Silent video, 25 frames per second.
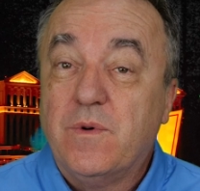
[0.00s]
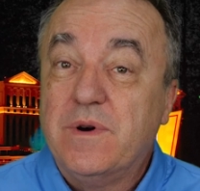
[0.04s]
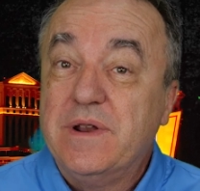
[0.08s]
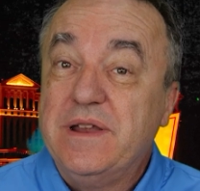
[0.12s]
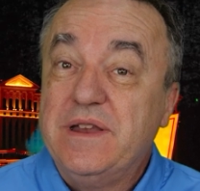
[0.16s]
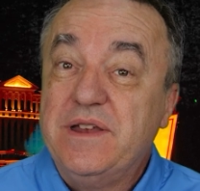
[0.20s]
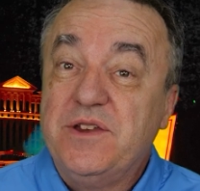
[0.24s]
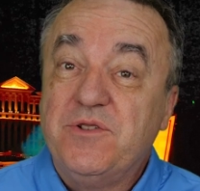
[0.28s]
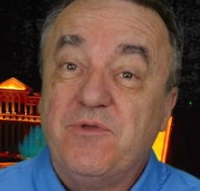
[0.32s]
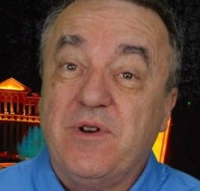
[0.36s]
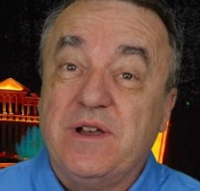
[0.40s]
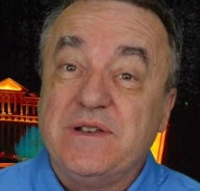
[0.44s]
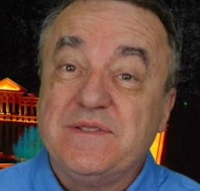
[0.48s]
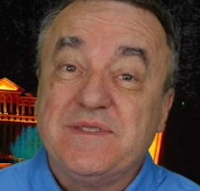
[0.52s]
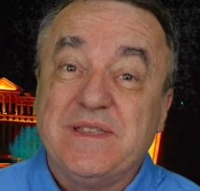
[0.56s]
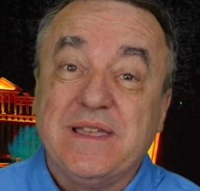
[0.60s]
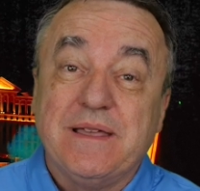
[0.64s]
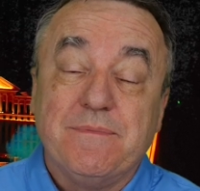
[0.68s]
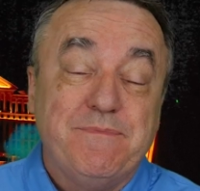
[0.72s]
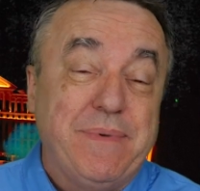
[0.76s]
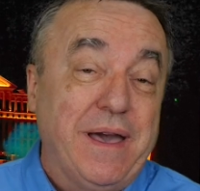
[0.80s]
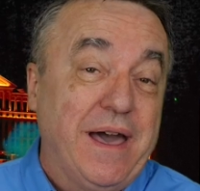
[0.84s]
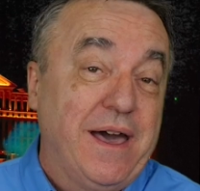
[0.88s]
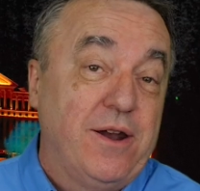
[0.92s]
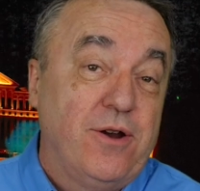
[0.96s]
One
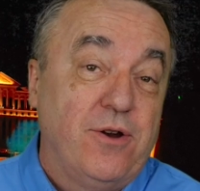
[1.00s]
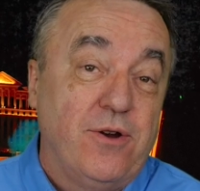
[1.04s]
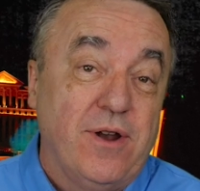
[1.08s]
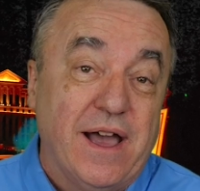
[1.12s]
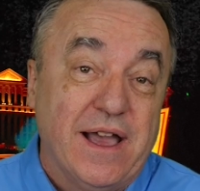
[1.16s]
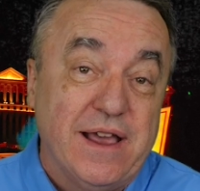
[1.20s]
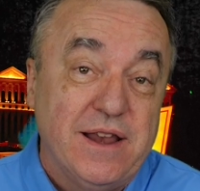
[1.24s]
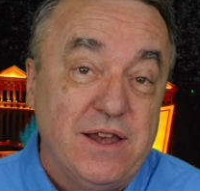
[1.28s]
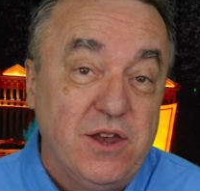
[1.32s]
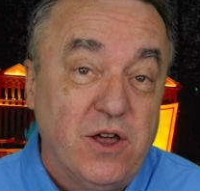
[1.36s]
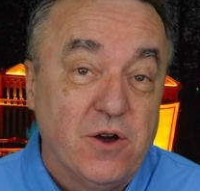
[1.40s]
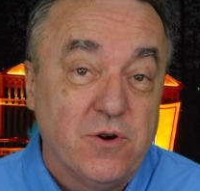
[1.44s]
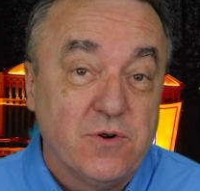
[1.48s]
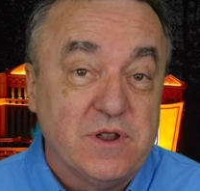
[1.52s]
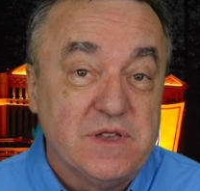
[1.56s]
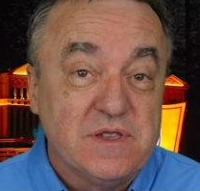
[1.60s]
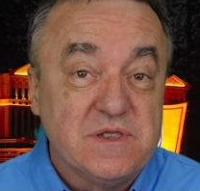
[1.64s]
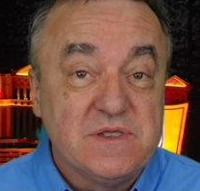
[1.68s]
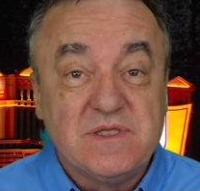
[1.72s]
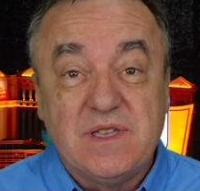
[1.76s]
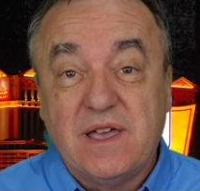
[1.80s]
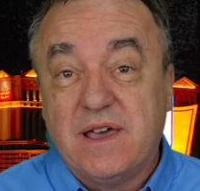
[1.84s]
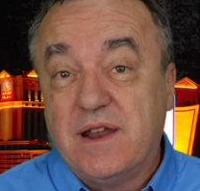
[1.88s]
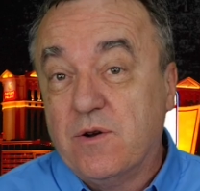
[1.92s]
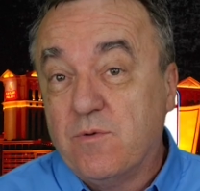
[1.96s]
interesting pattern I
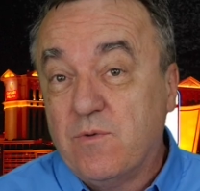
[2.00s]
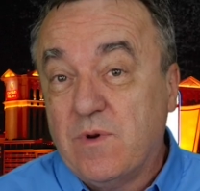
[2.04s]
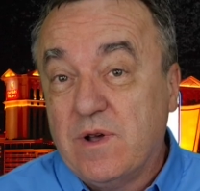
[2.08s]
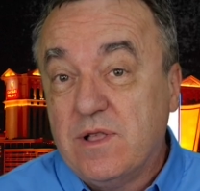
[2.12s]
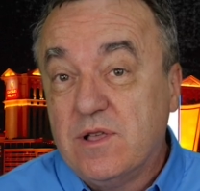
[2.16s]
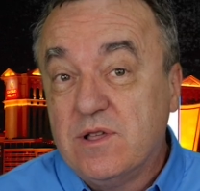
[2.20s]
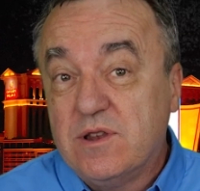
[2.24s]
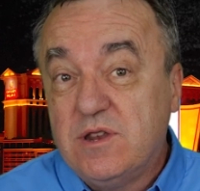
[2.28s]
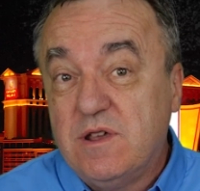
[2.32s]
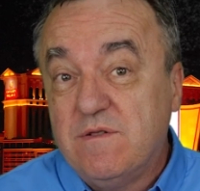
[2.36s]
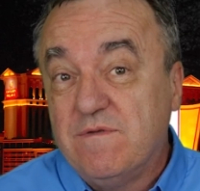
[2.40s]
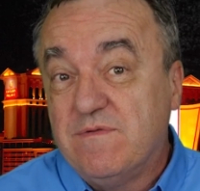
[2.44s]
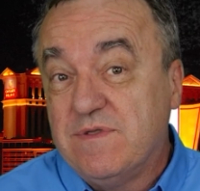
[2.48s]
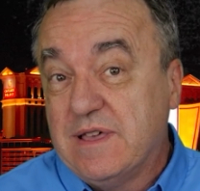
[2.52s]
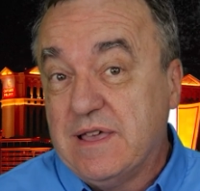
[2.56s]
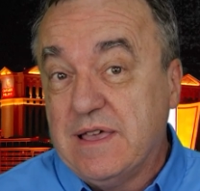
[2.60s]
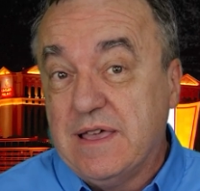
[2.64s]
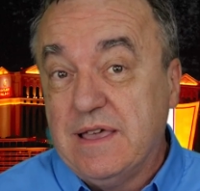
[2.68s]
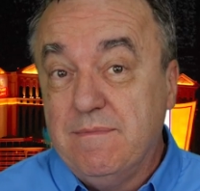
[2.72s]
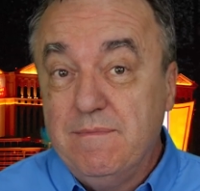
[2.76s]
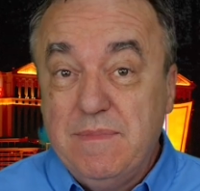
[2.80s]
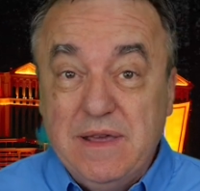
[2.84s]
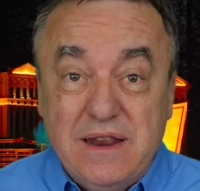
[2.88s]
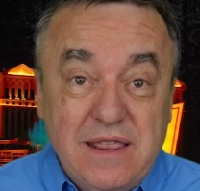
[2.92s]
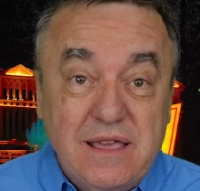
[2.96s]
noticed at a
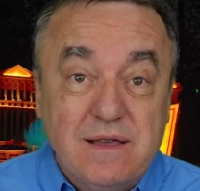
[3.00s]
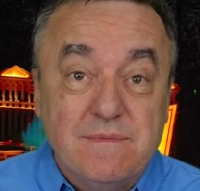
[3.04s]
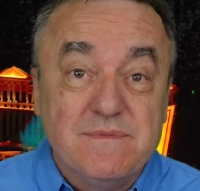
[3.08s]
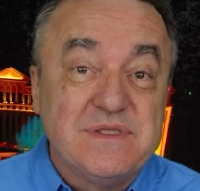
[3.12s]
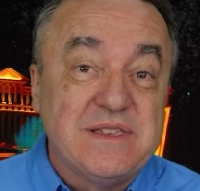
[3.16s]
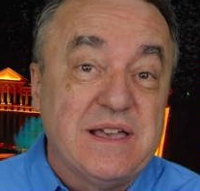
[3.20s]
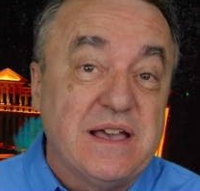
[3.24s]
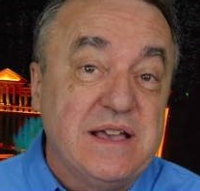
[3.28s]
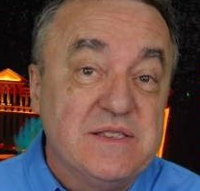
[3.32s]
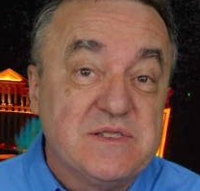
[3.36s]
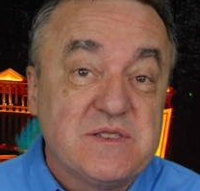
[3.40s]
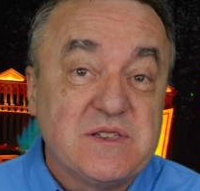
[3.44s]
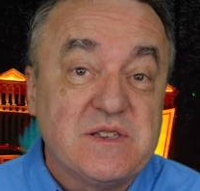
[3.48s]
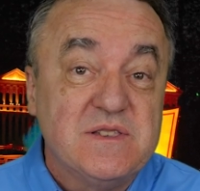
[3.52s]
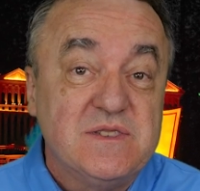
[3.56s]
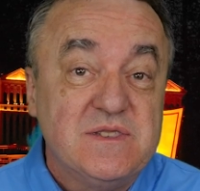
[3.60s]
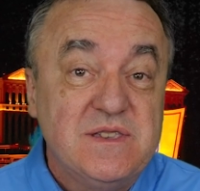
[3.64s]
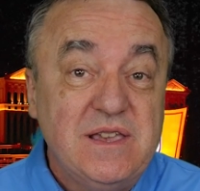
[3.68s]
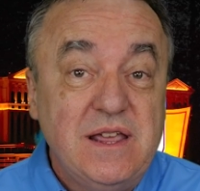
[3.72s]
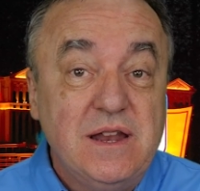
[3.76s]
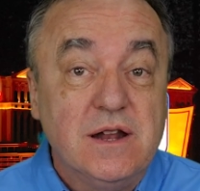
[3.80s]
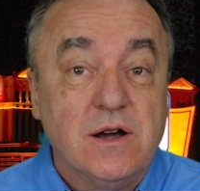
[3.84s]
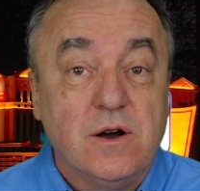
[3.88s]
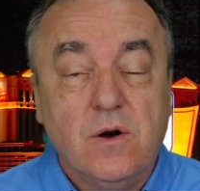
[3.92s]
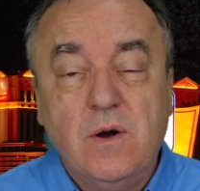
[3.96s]
relatively medium sized
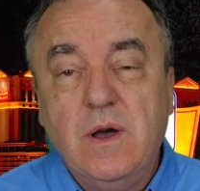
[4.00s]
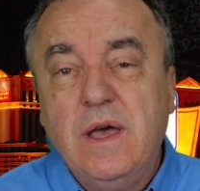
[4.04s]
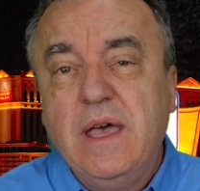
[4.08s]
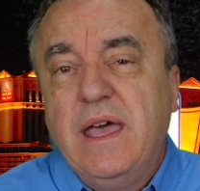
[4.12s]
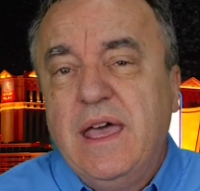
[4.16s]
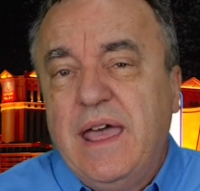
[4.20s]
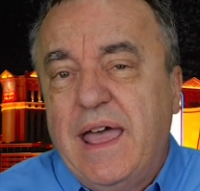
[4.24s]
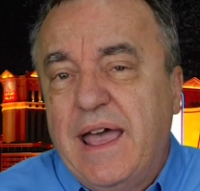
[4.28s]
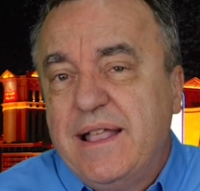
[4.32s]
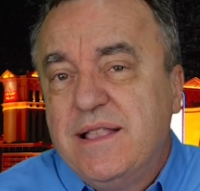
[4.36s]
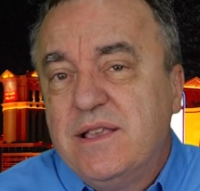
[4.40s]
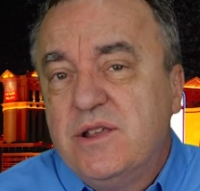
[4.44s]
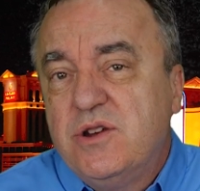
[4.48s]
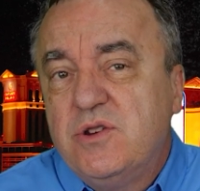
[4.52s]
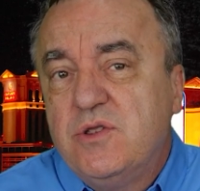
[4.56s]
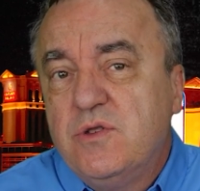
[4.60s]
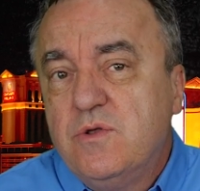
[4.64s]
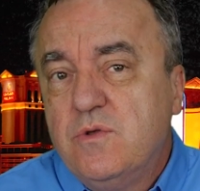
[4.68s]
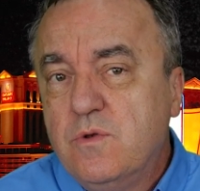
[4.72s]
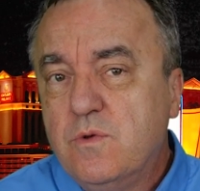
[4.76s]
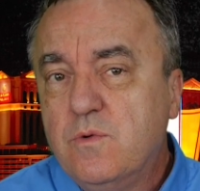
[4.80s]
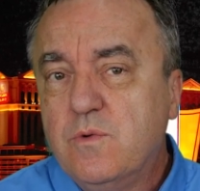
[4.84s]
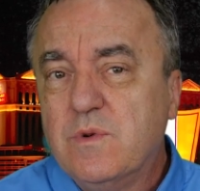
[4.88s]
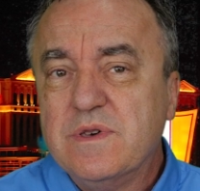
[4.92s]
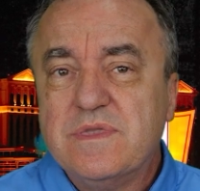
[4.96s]
casino had to
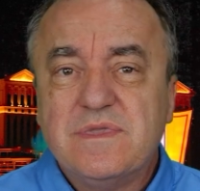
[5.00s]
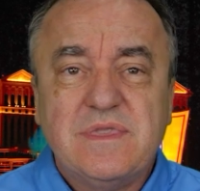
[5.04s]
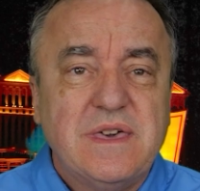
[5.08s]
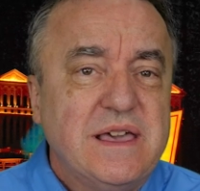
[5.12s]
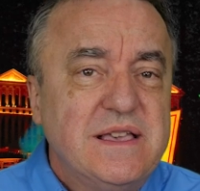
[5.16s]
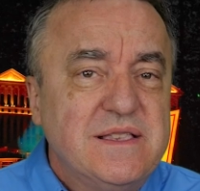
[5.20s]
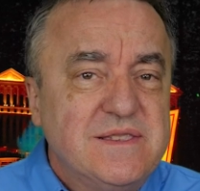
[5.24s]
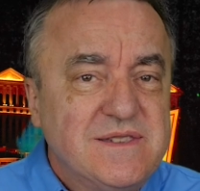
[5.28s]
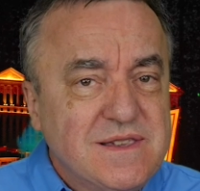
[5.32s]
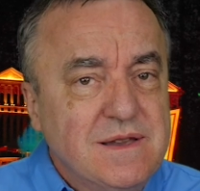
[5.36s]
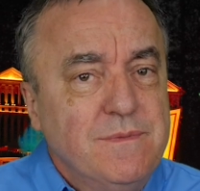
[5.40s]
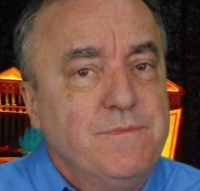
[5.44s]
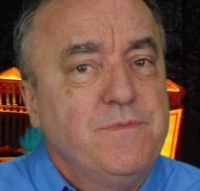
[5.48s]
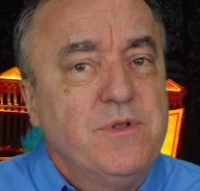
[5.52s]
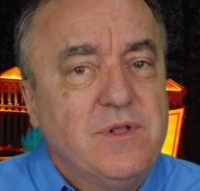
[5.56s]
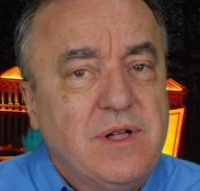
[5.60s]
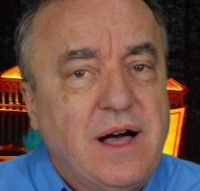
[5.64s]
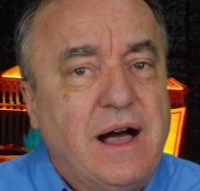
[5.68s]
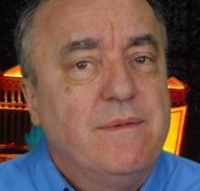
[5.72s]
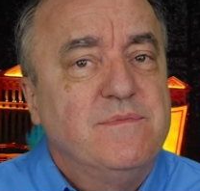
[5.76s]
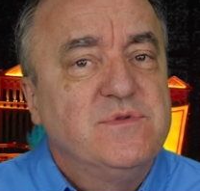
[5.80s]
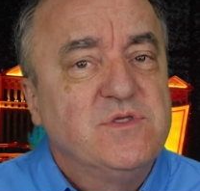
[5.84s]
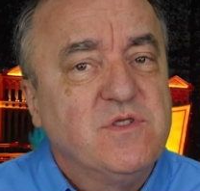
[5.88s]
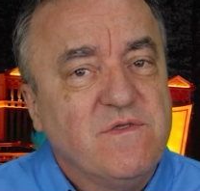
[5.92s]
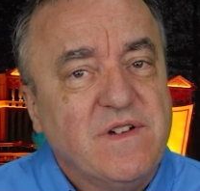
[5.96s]
do with a simple
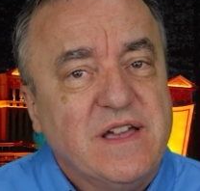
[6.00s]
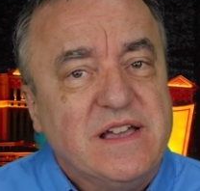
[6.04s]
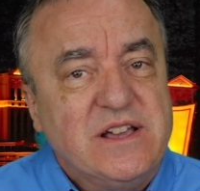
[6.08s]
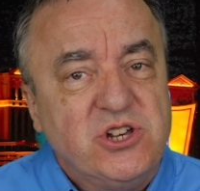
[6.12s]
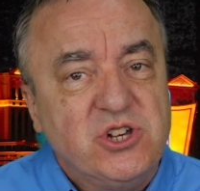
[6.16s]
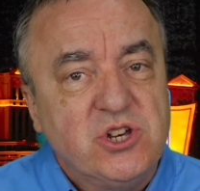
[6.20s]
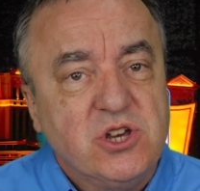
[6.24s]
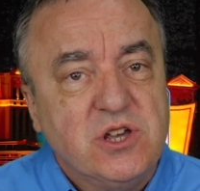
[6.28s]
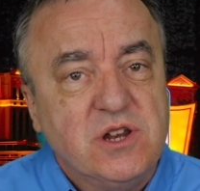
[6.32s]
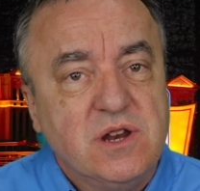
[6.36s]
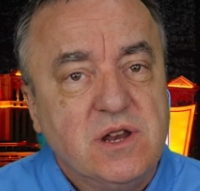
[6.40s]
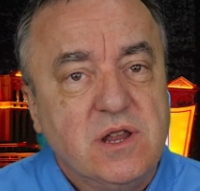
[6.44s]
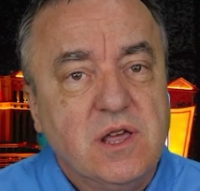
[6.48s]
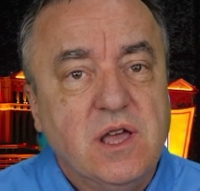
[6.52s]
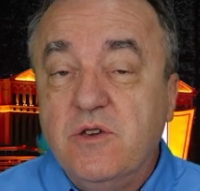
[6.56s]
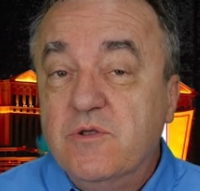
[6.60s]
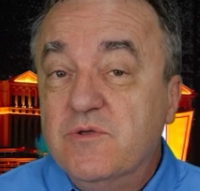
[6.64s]
observation.